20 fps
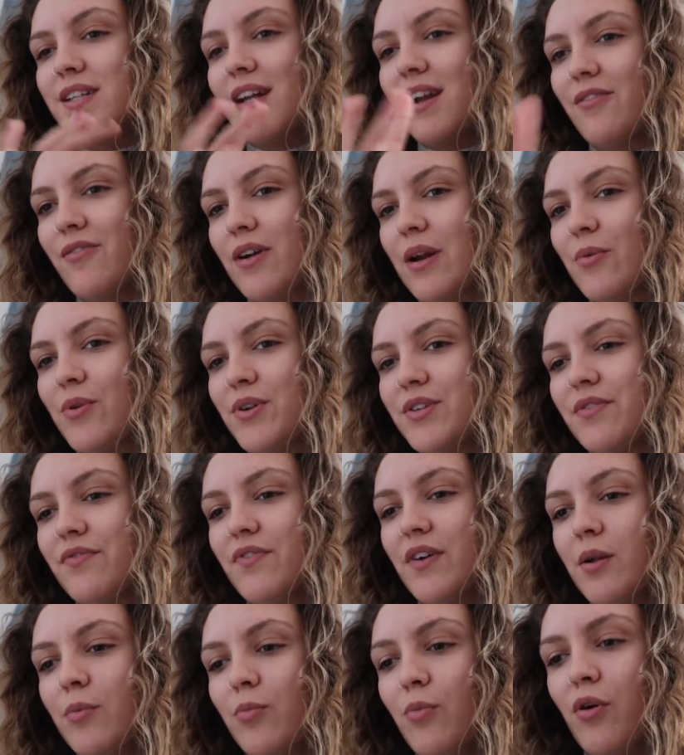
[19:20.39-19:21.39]
and I really want to
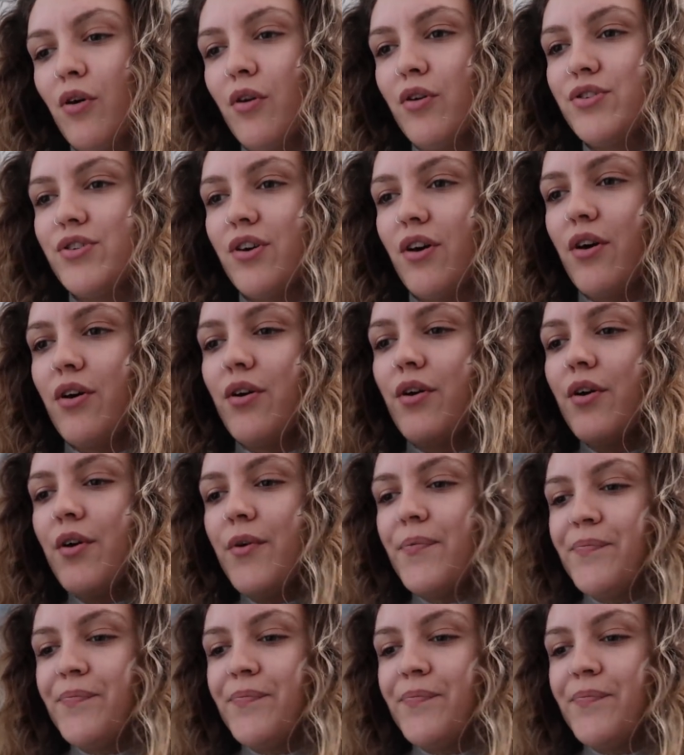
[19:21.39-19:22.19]
film one, so